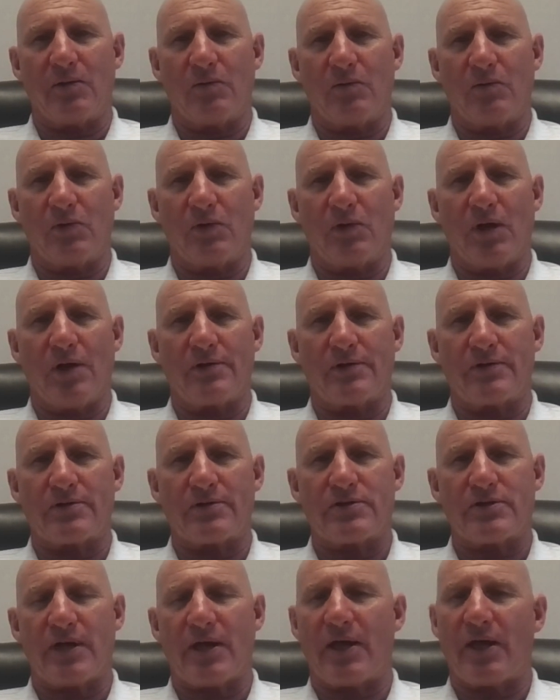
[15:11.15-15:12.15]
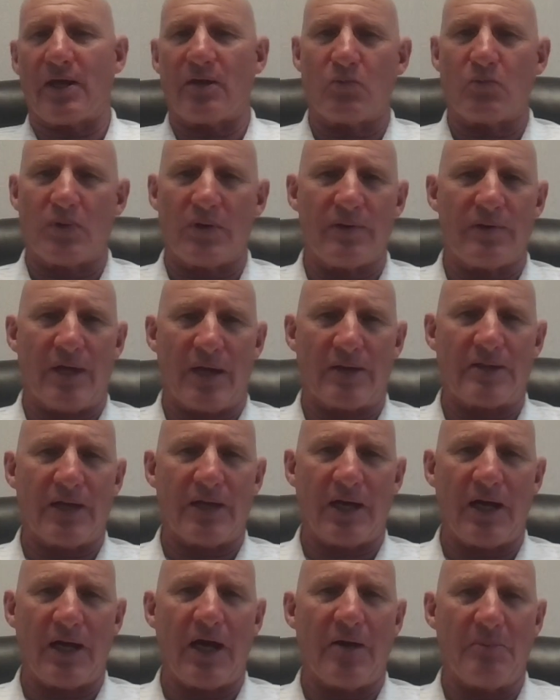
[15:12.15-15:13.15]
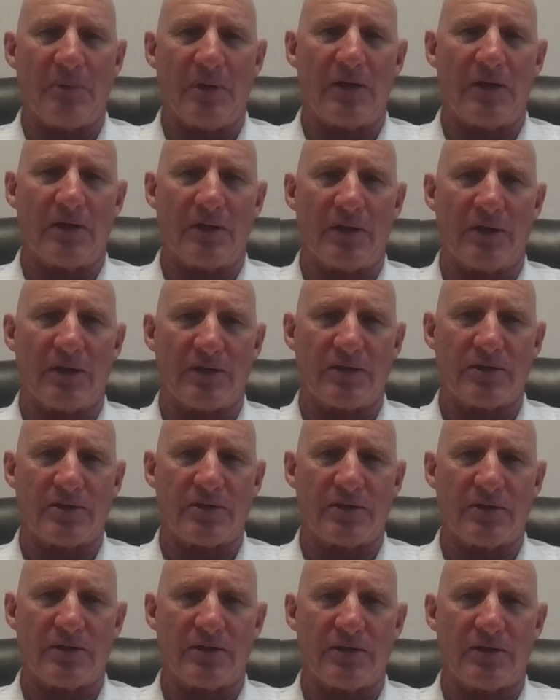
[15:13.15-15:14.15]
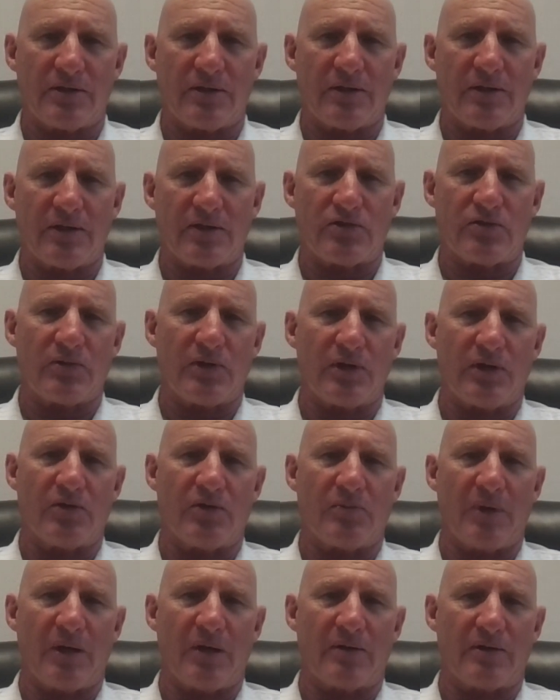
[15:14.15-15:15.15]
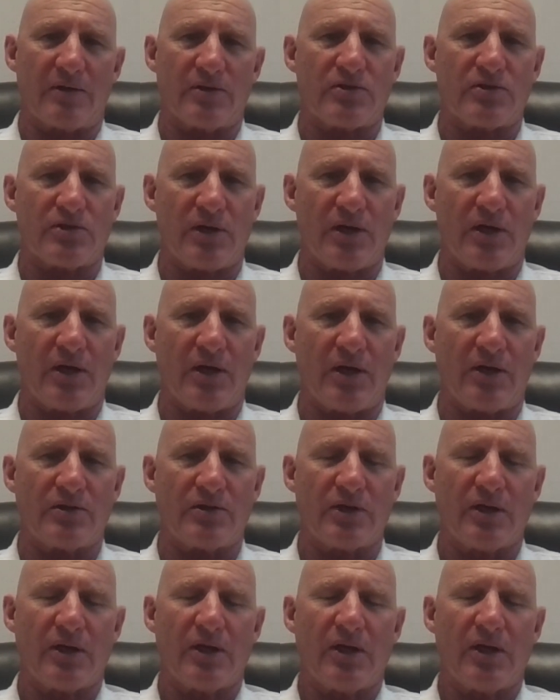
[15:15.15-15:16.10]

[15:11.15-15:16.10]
will understand when that time is that you need to make this change.